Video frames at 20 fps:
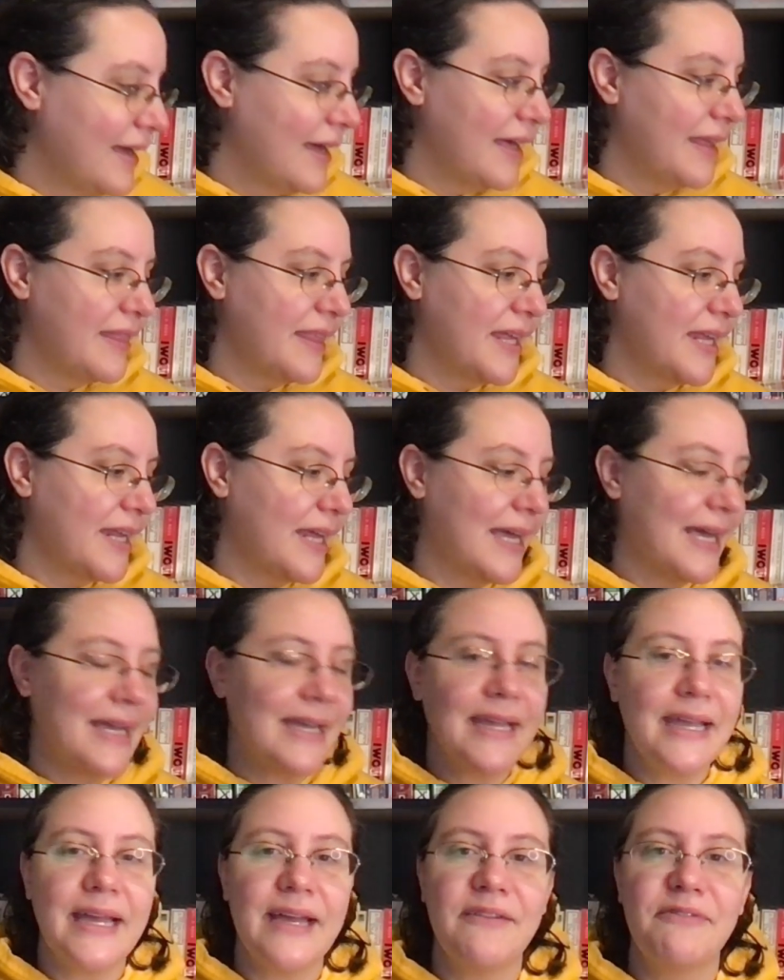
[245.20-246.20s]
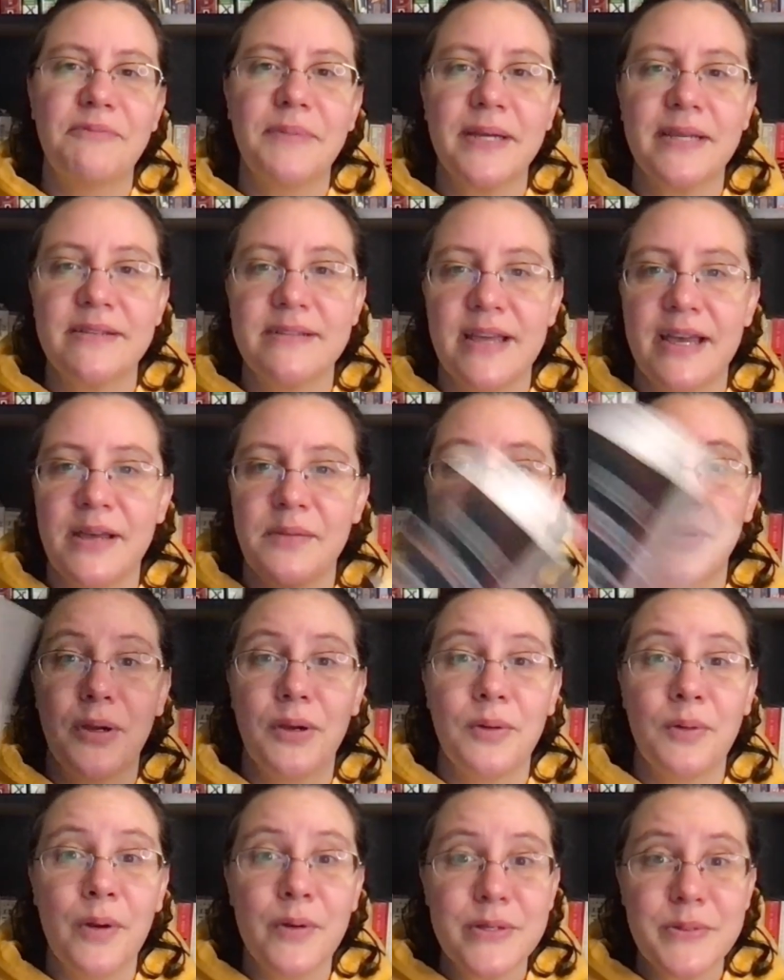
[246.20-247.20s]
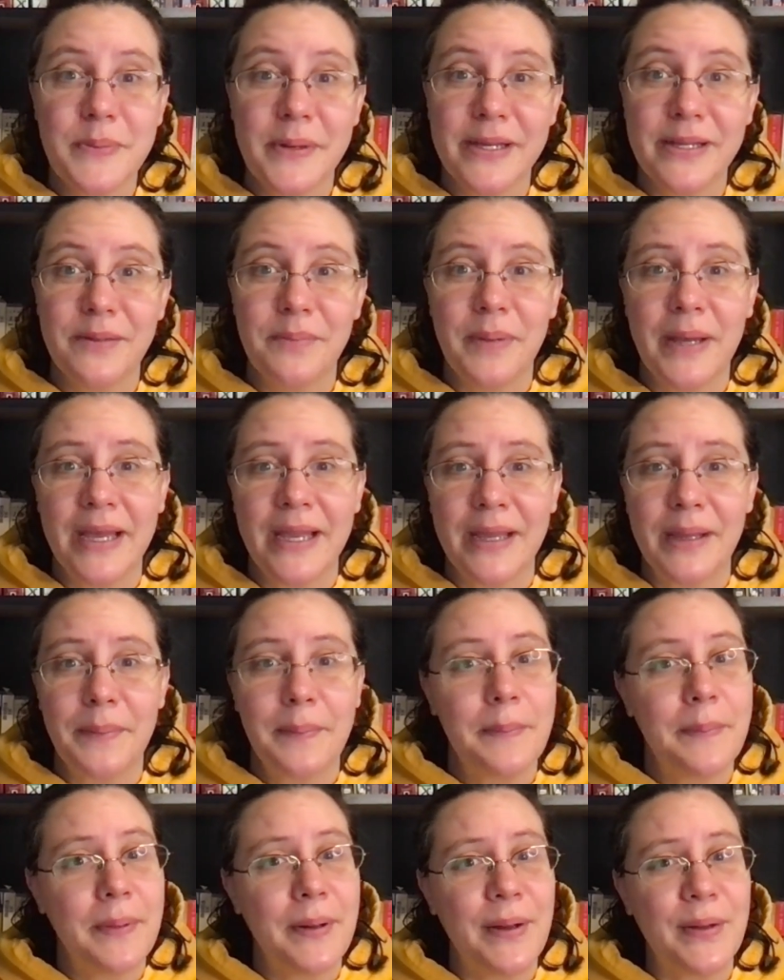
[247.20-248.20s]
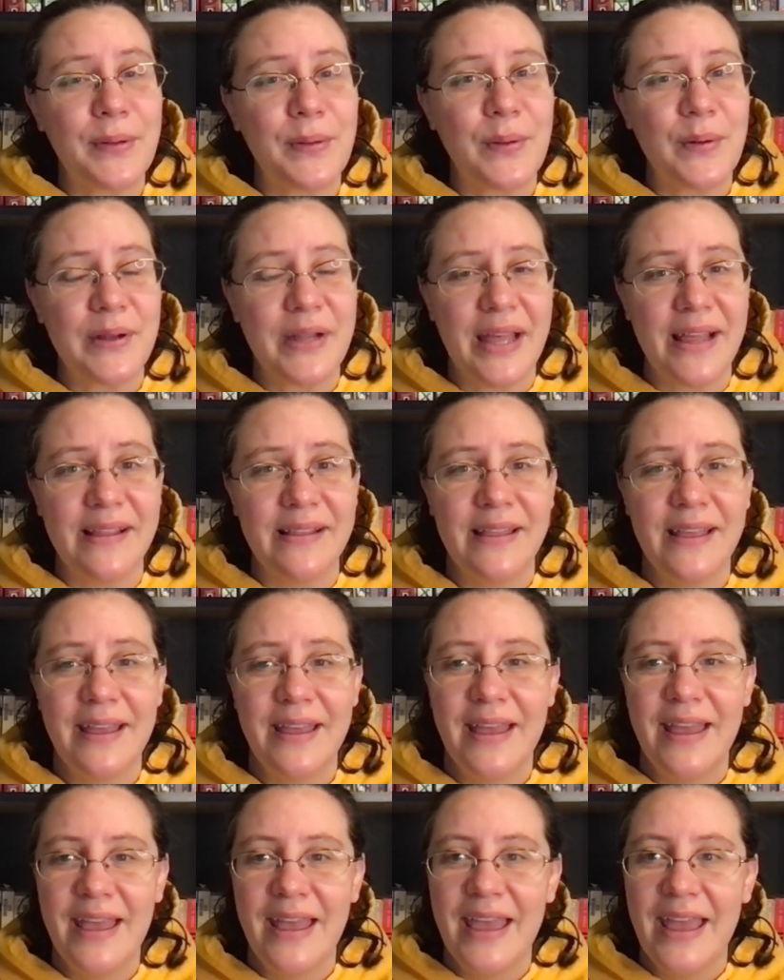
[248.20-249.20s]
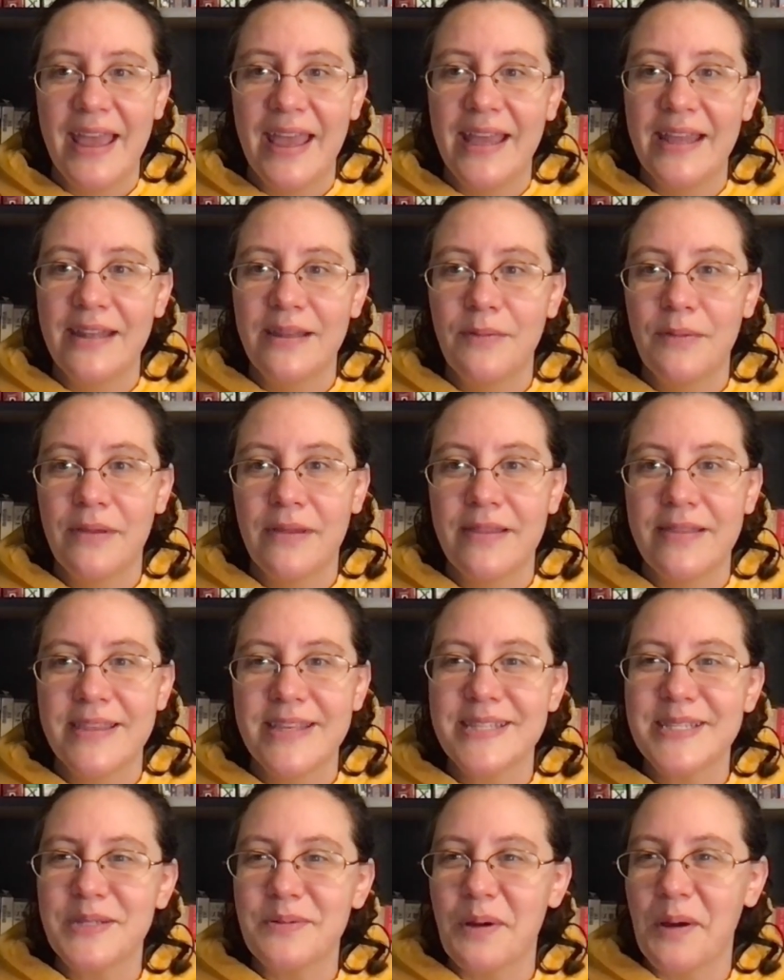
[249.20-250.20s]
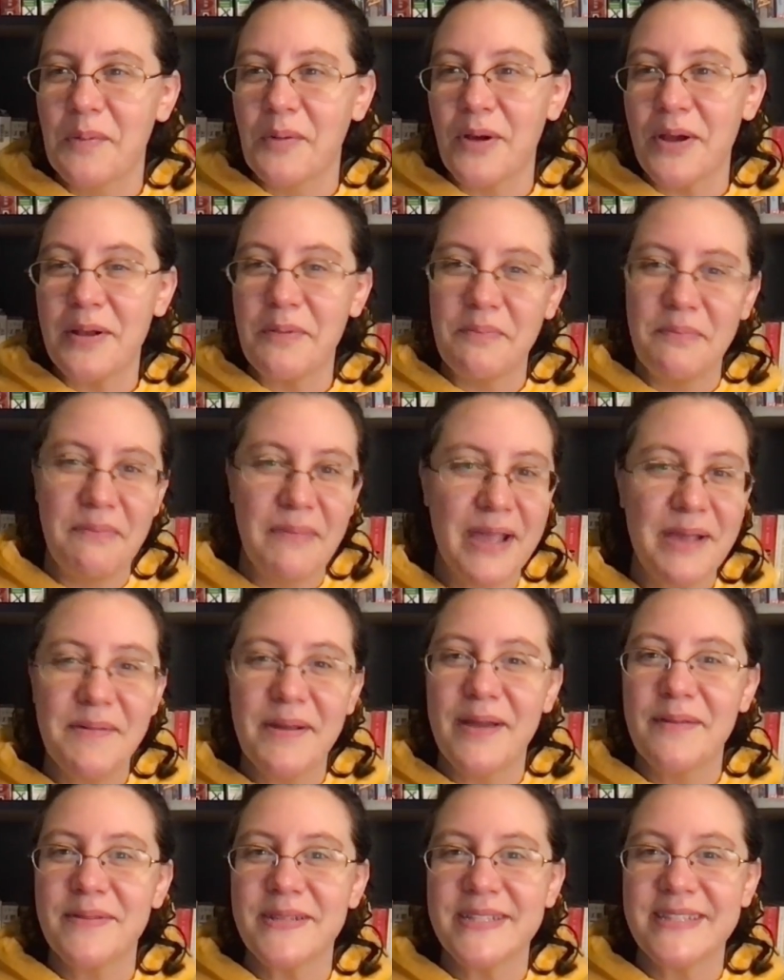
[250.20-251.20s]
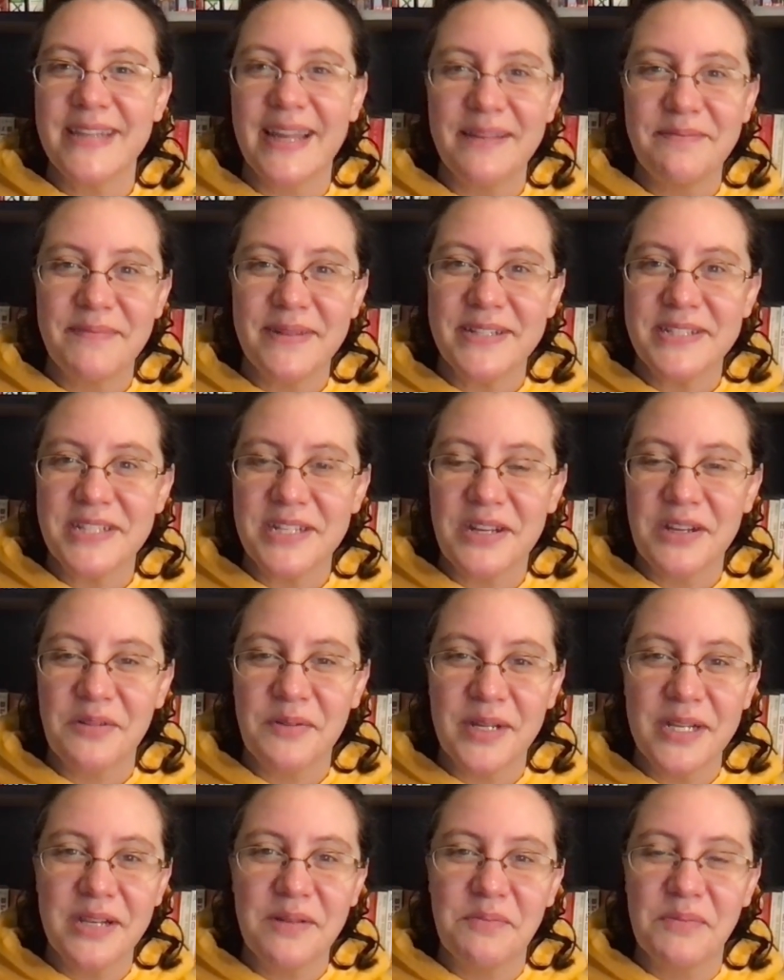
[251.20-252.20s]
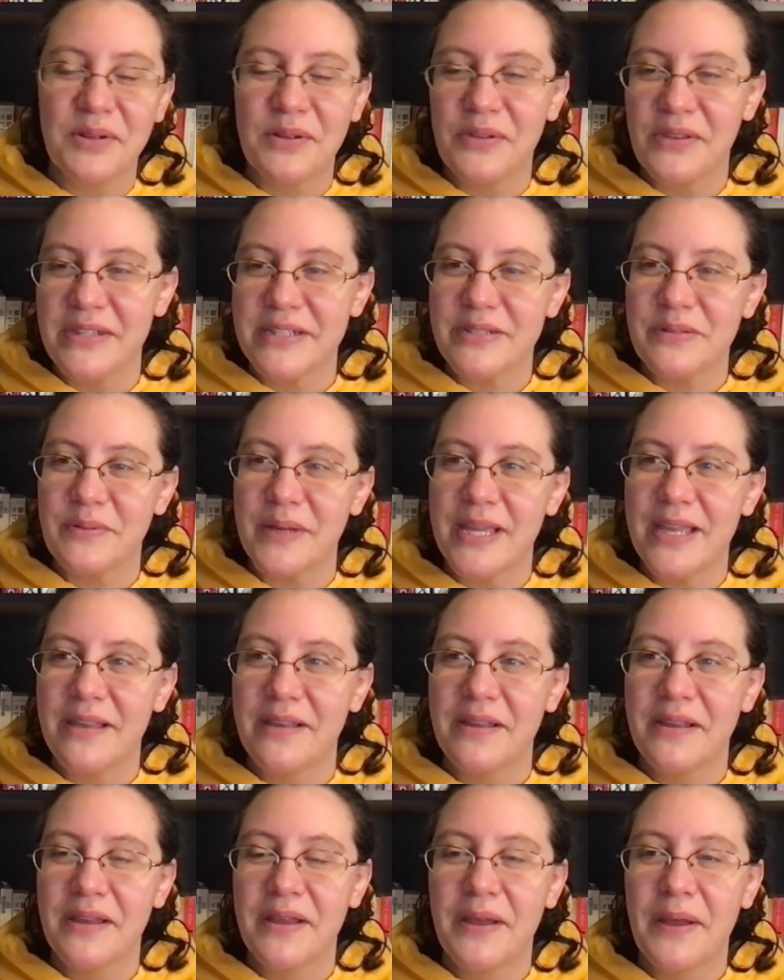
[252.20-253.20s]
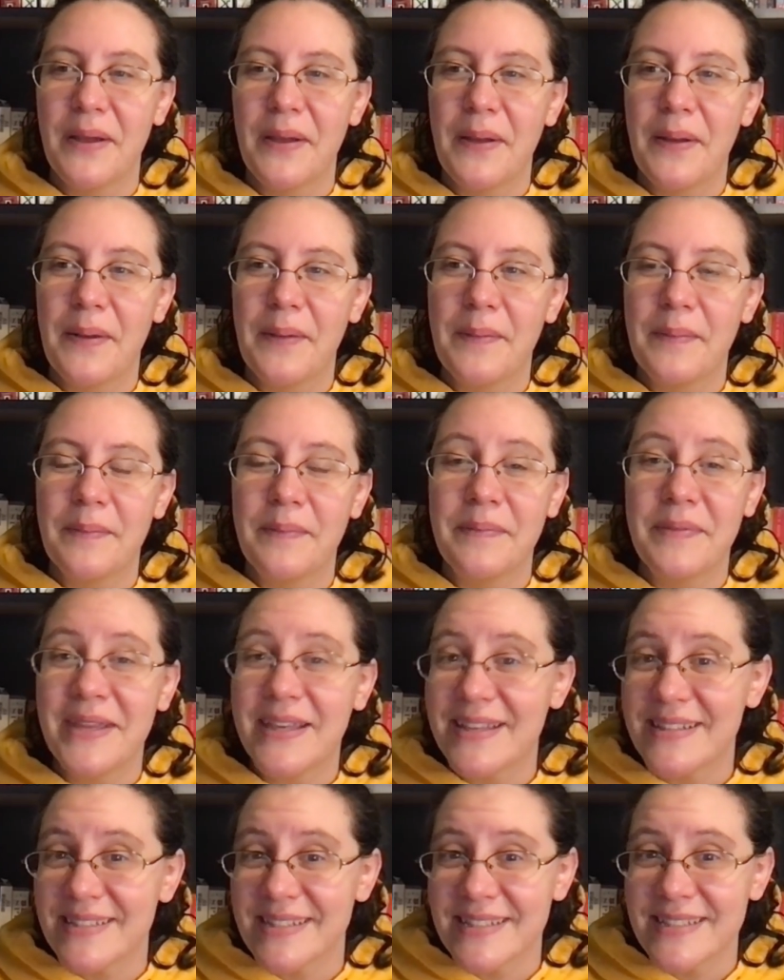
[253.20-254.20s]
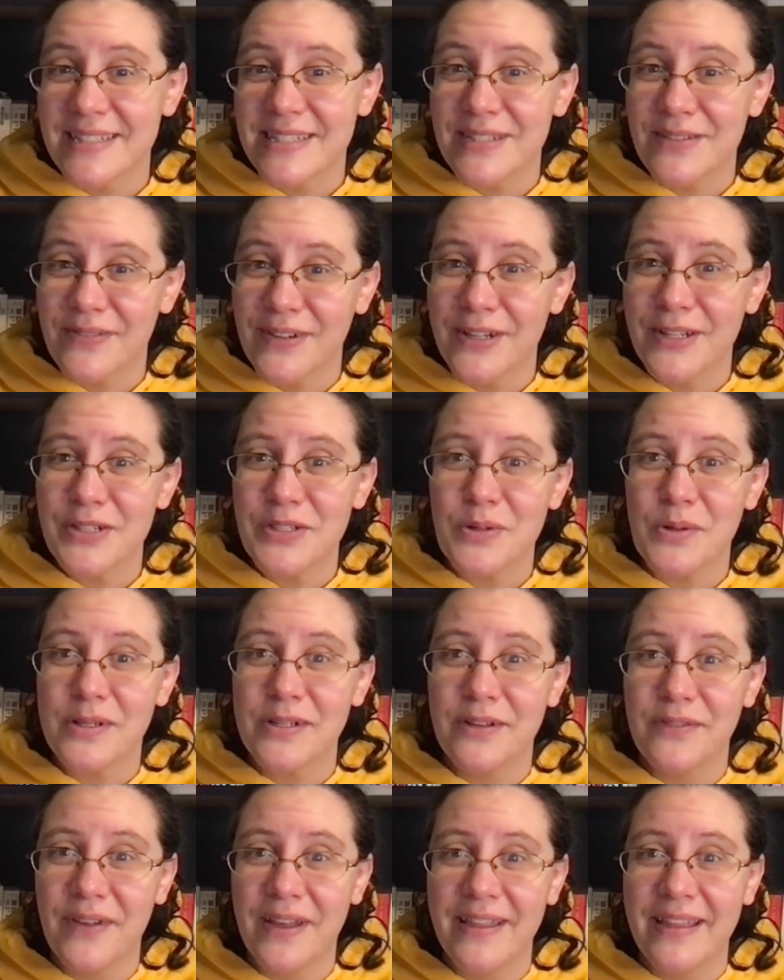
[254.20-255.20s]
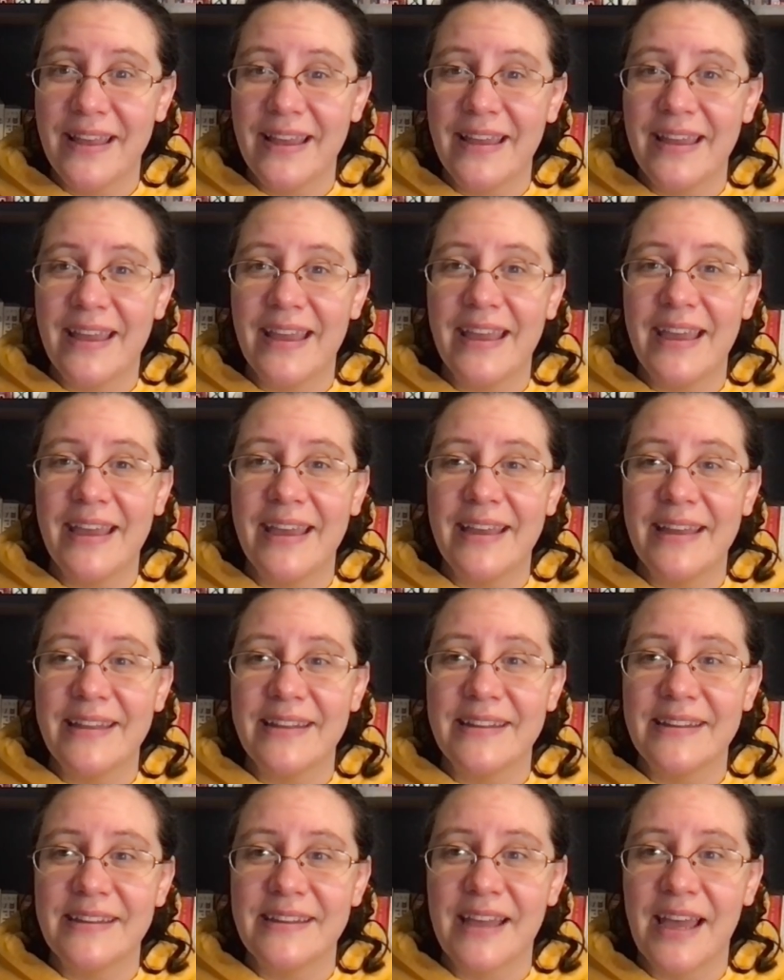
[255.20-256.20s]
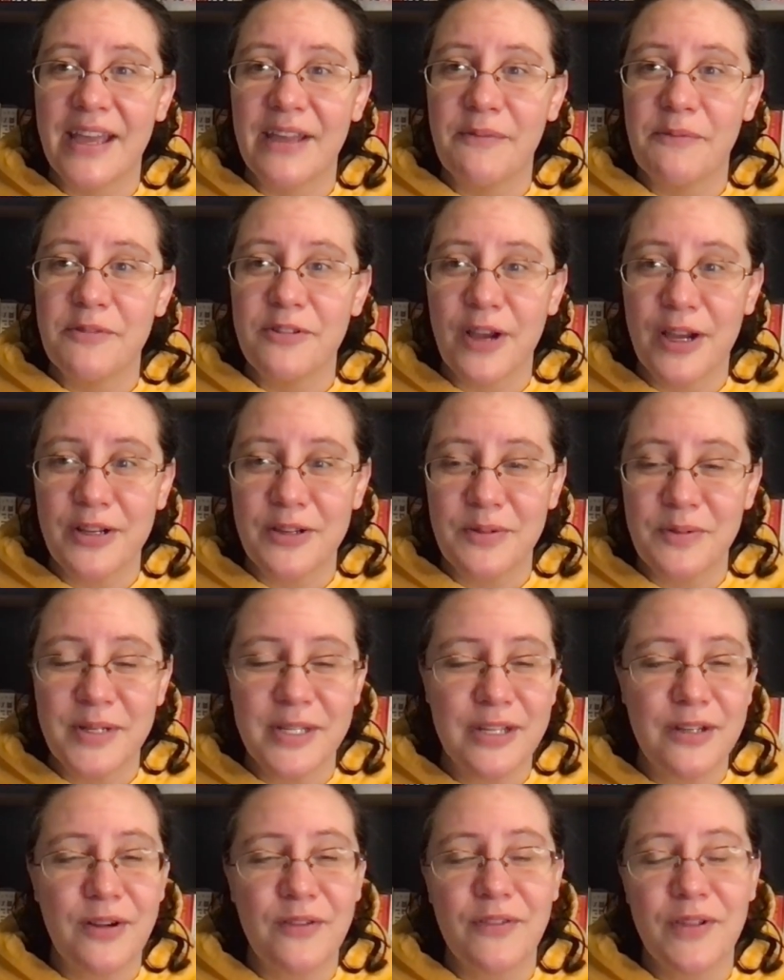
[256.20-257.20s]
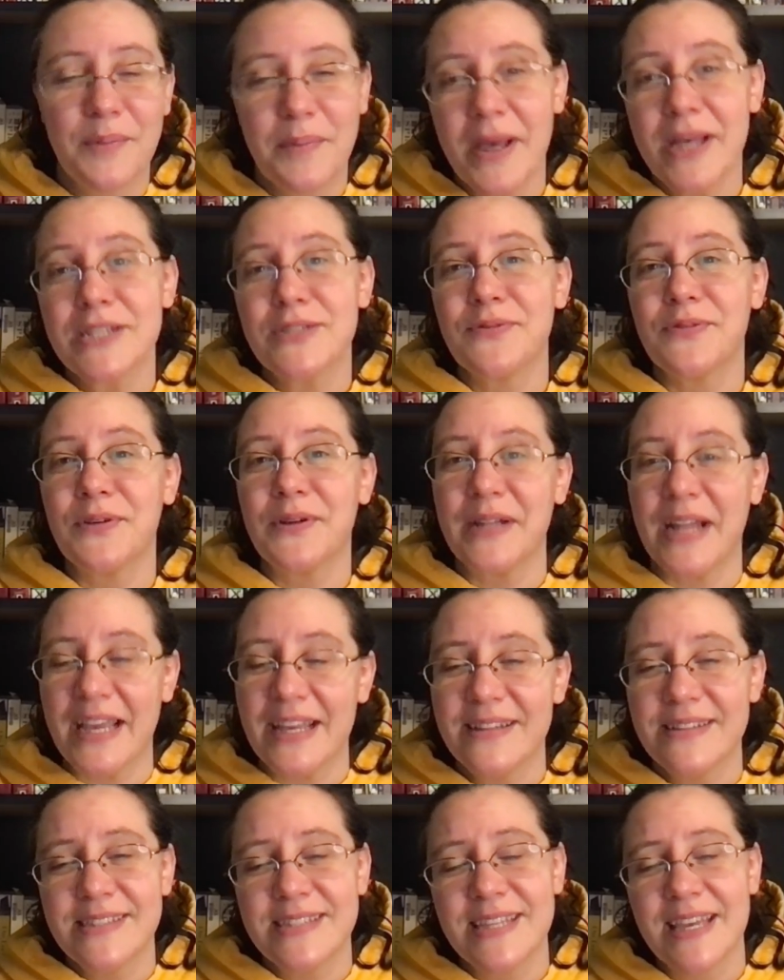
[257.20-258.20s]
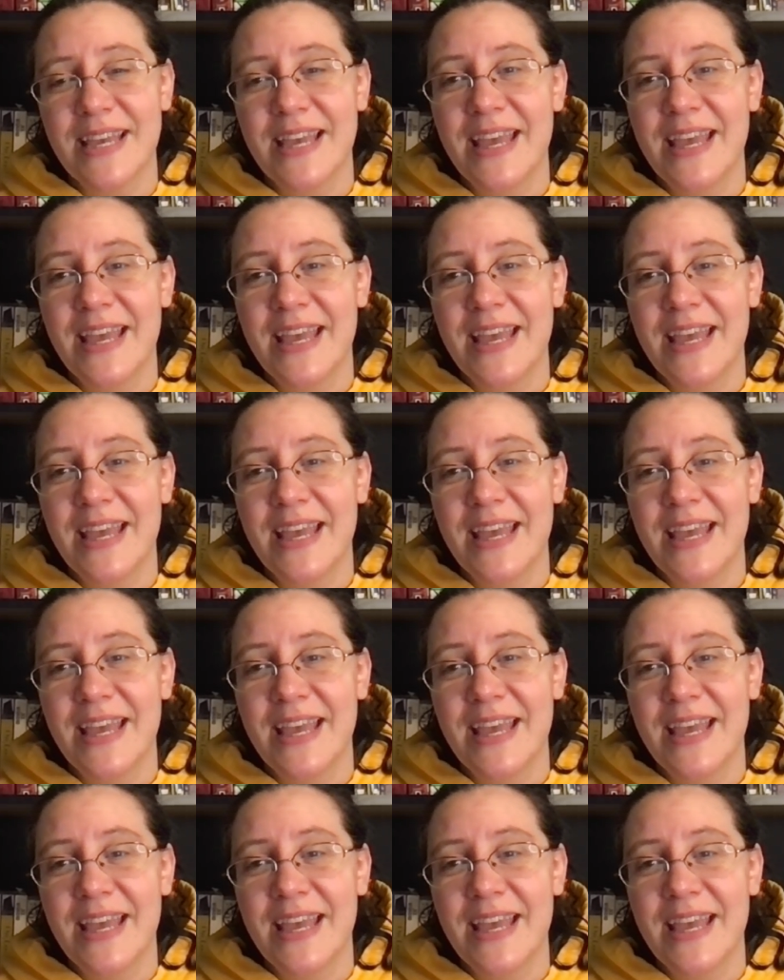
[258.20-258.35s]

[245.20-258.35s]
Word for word: And then I have picked up Rosebud by Paul Cornell. And this is where I'm going, maybe I'm just not much in a reading mood this week because this is a very short novella and I've tried to read it over the past four nights